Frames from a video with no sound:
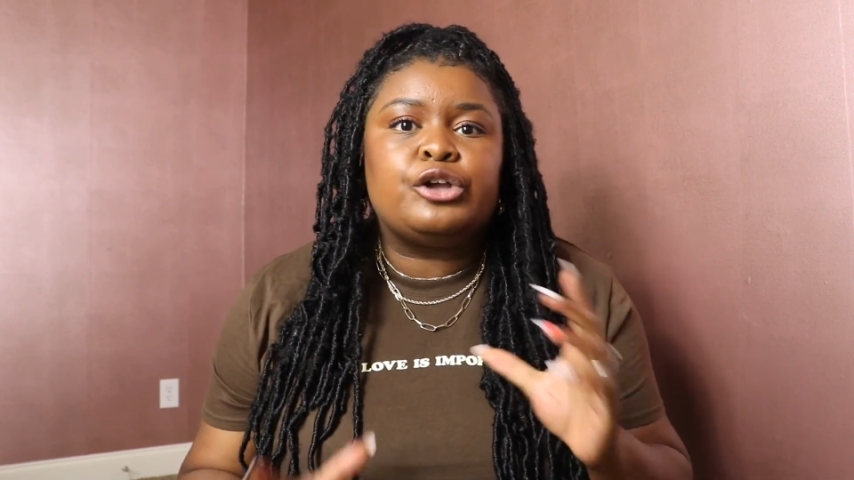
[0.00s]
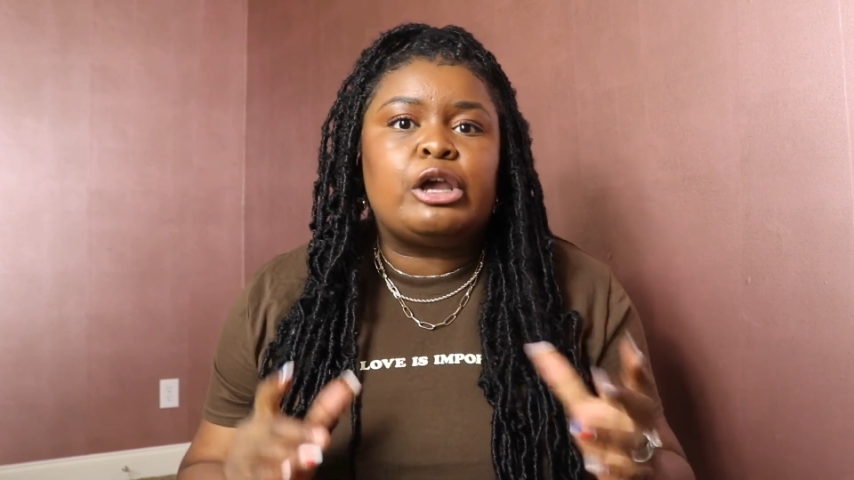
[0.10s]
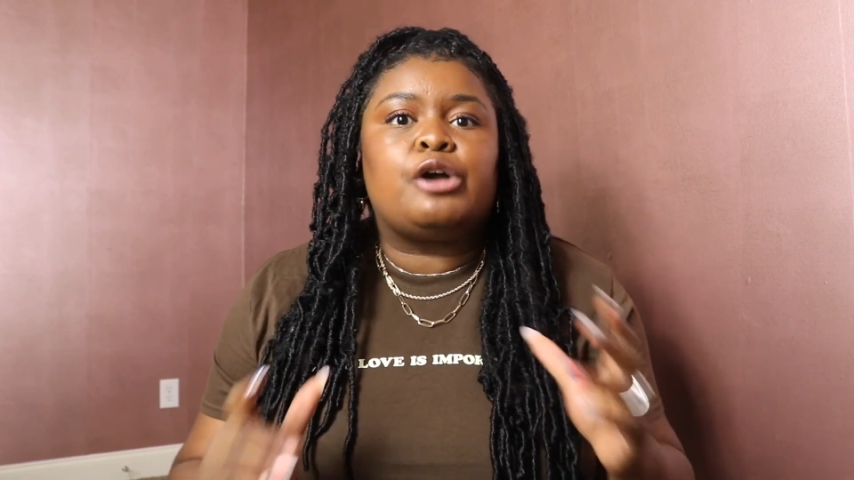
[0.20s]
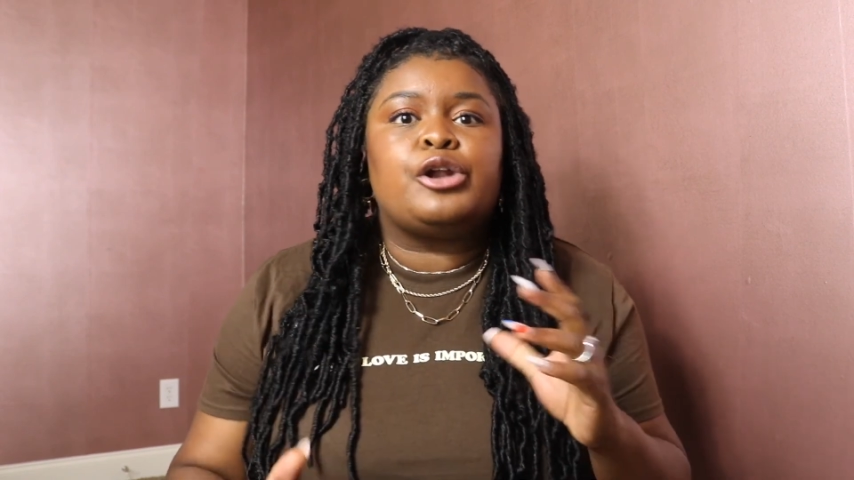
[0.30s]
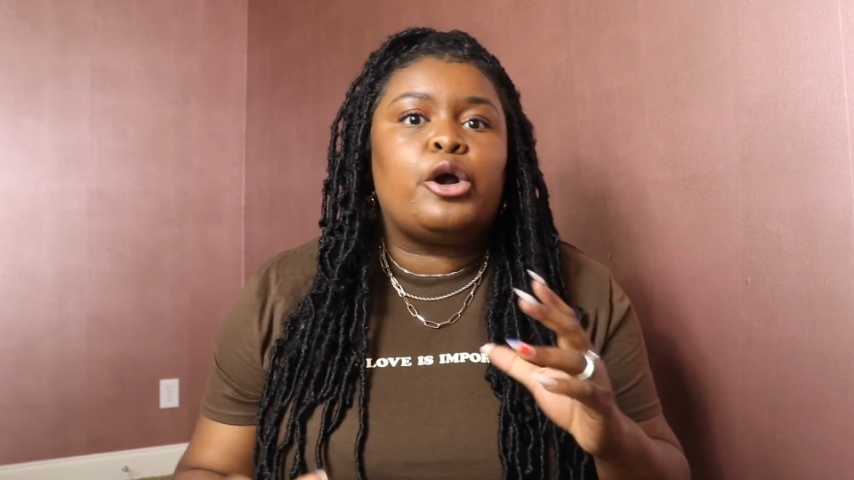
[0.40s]

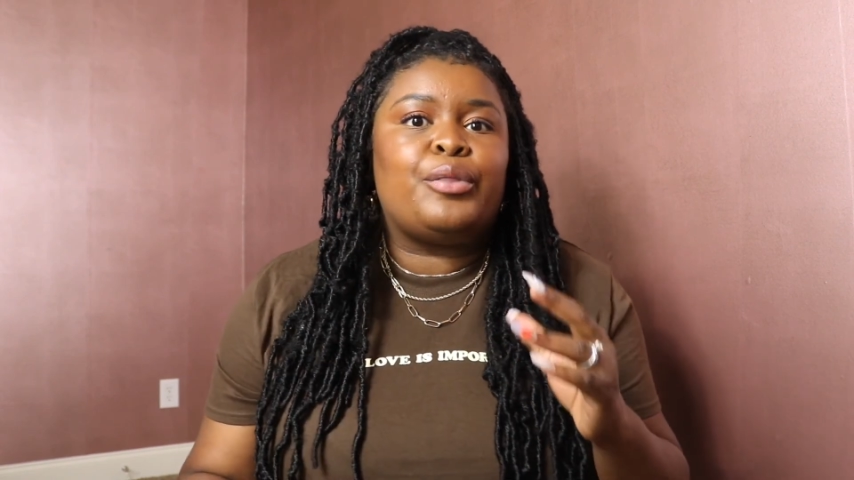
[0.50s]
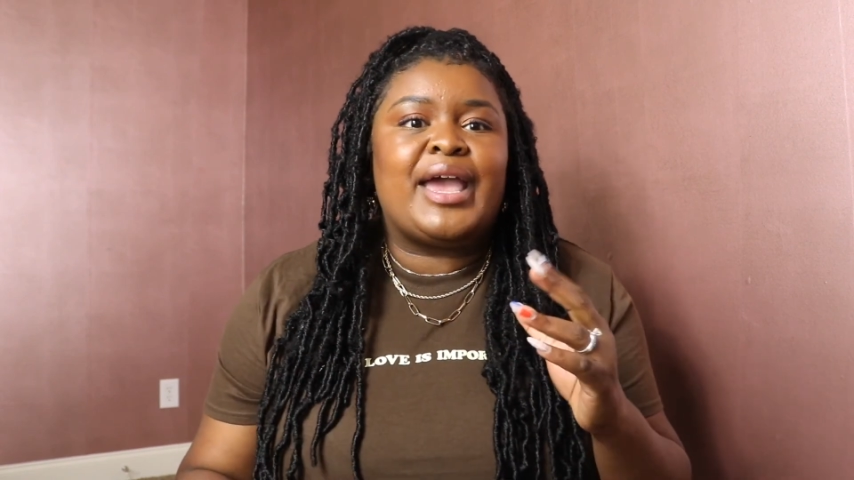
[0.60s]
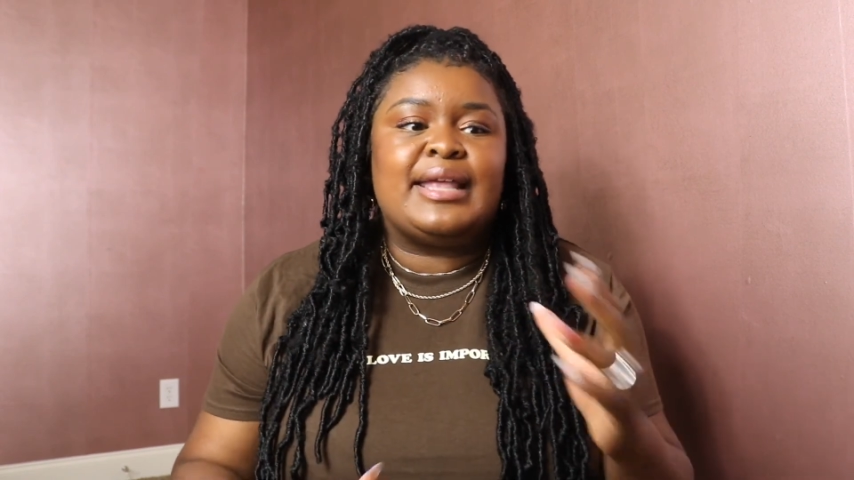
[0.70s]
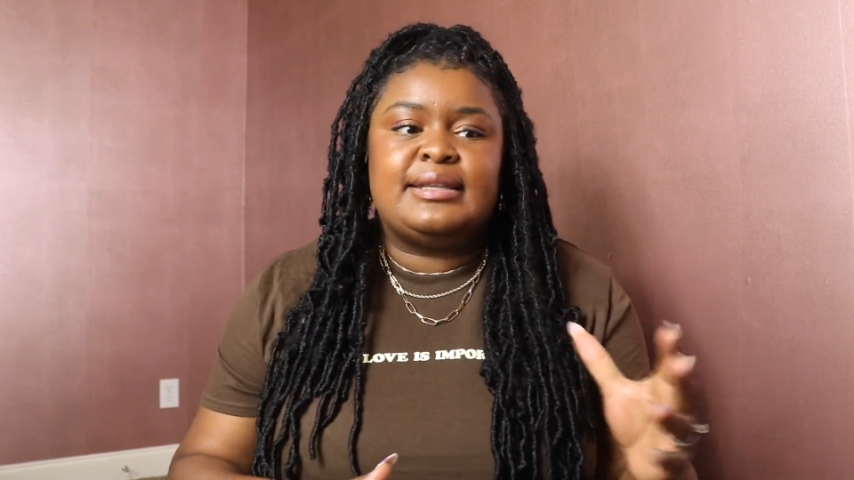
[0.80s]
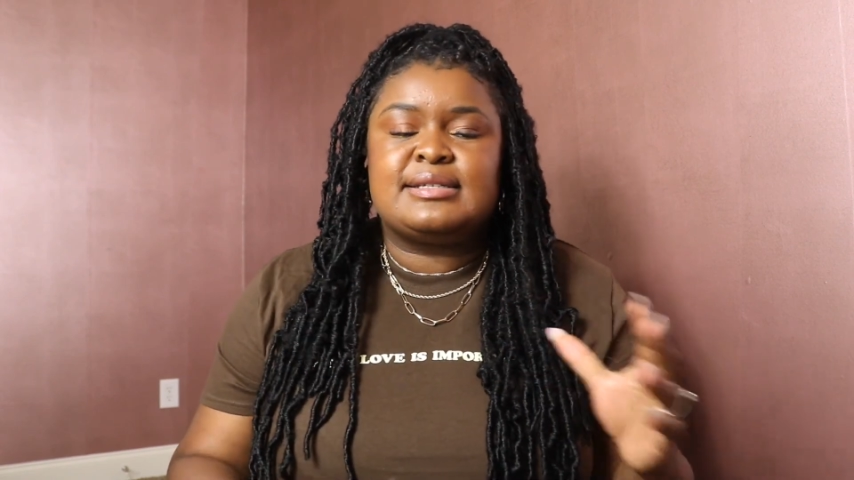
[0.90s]
Y'all know
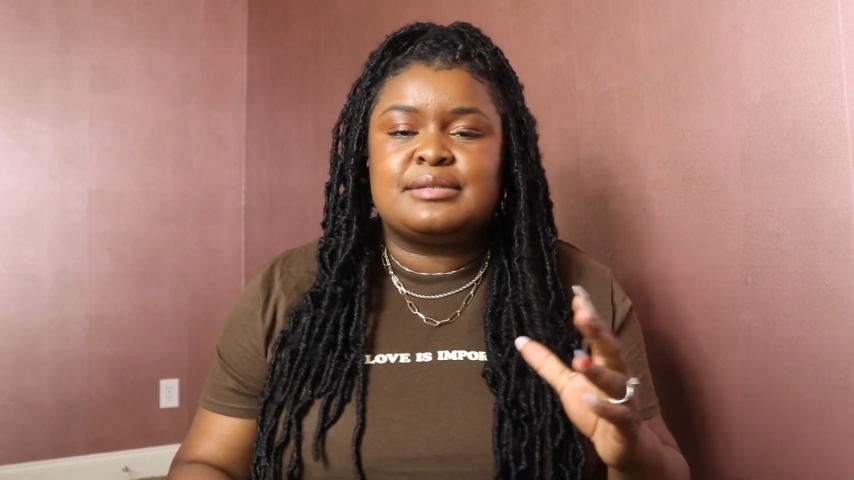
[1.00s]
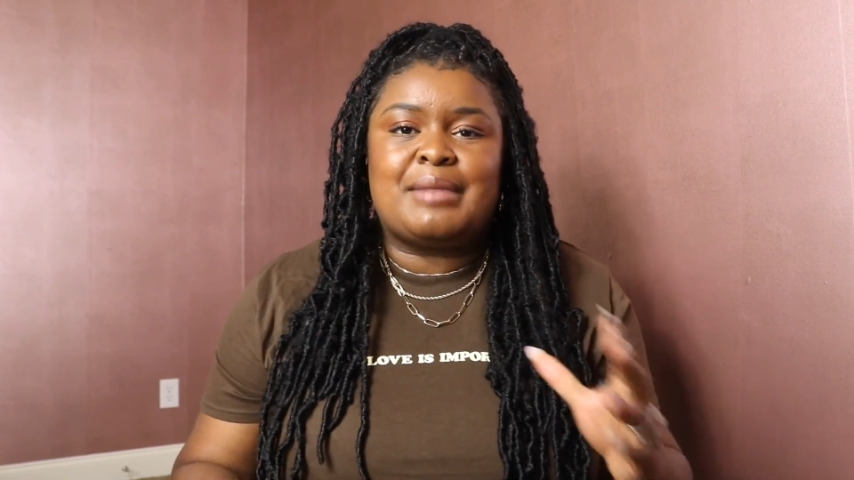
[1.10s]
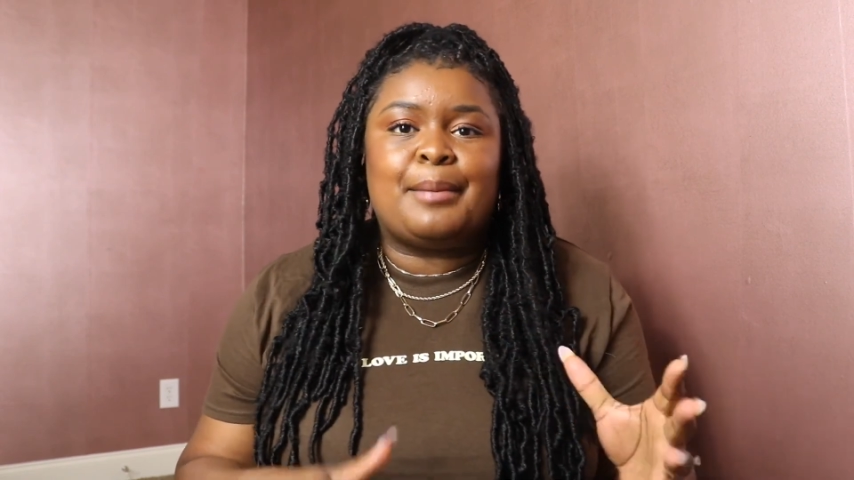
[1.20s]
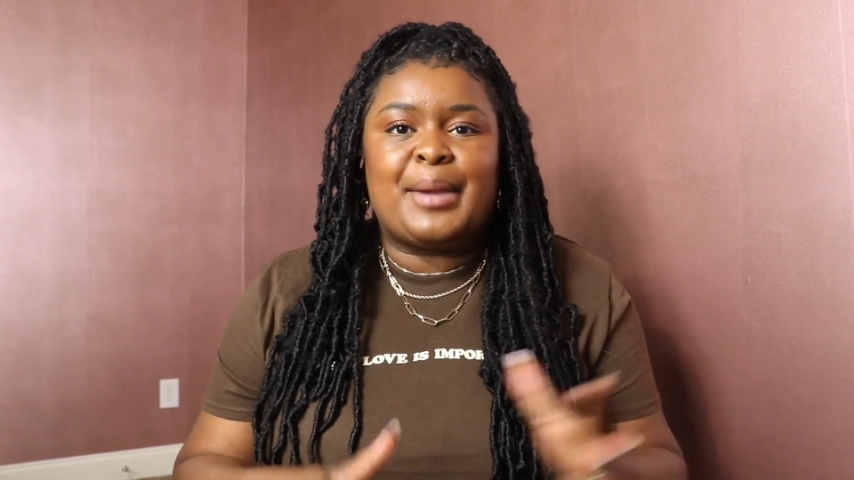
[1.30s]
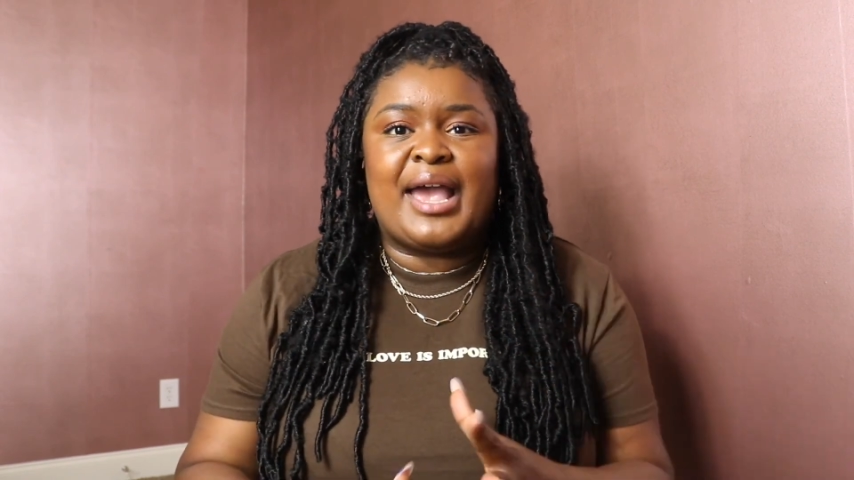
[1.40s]
that this is
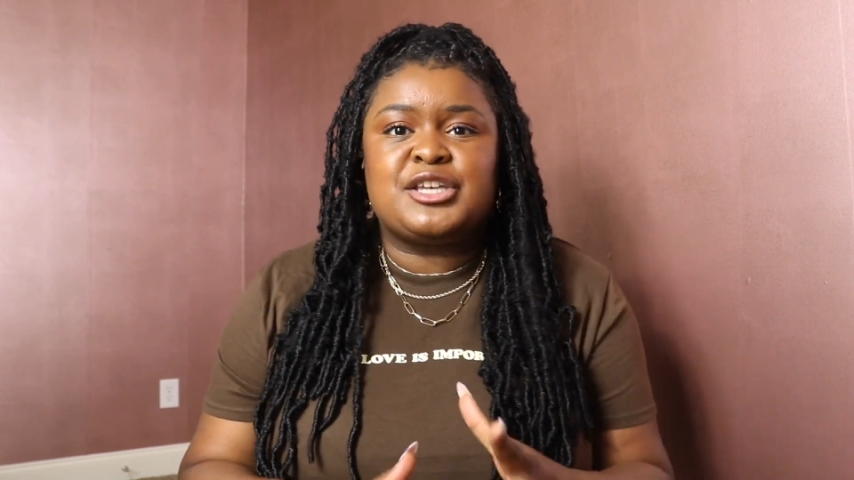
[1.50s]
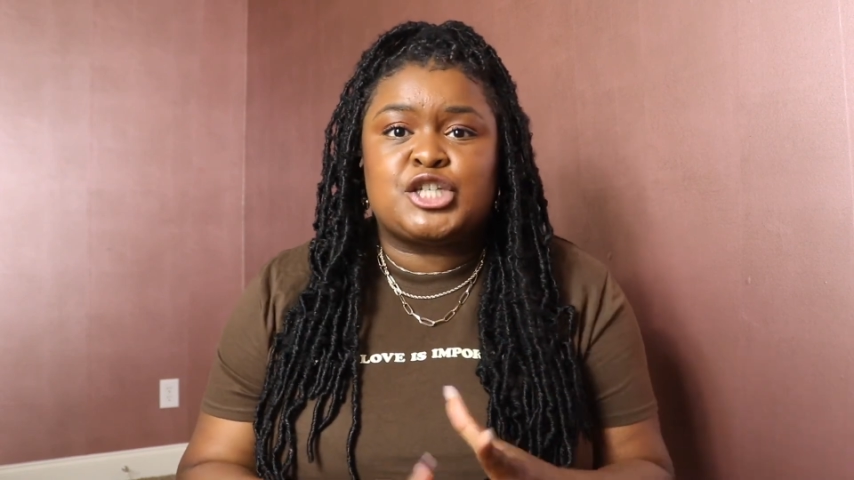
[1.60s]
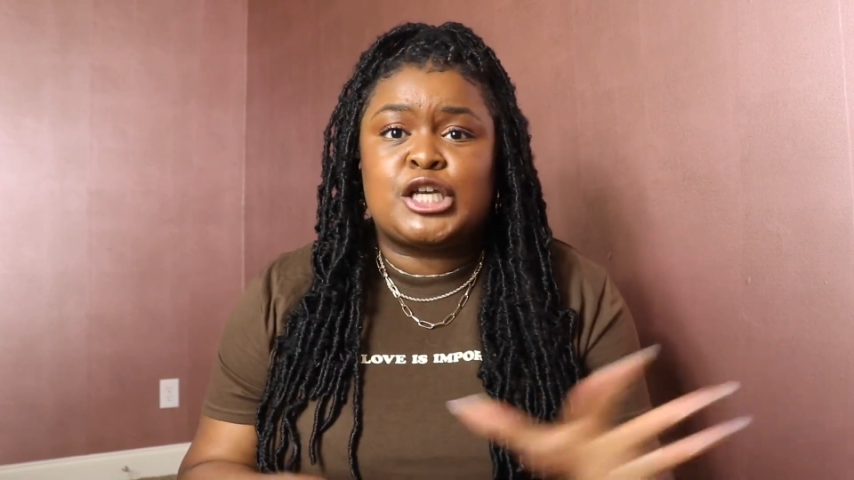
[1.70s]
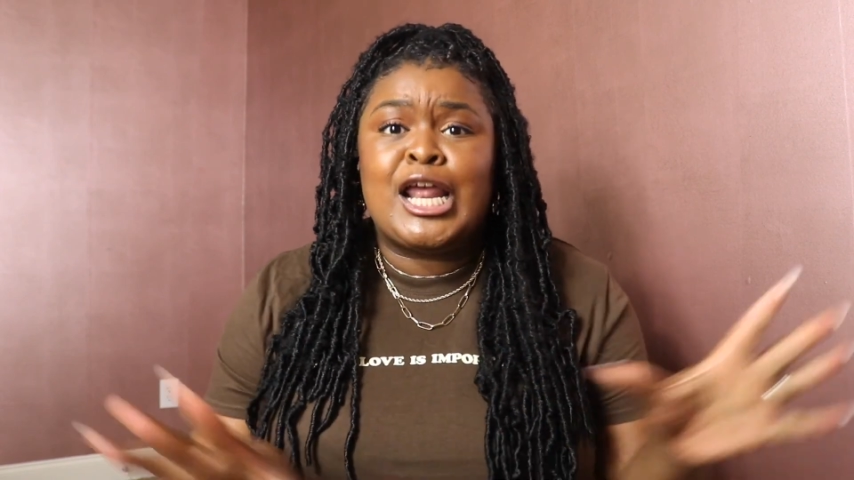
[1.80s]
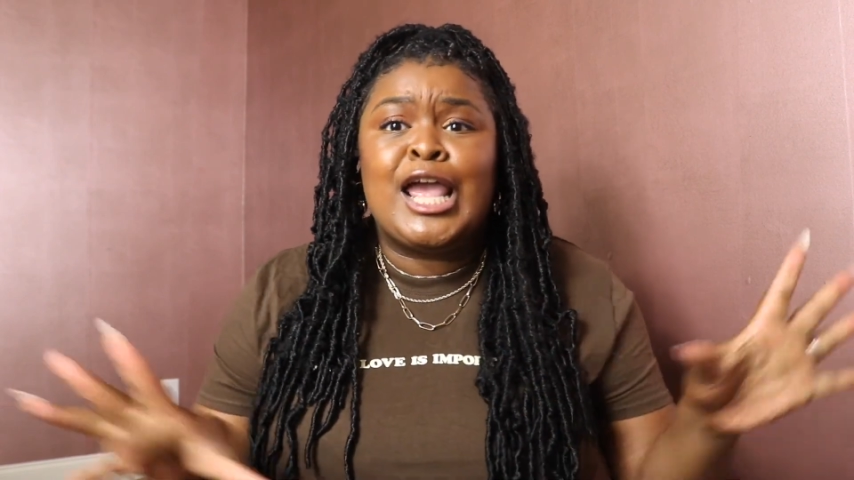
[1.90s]
my passion.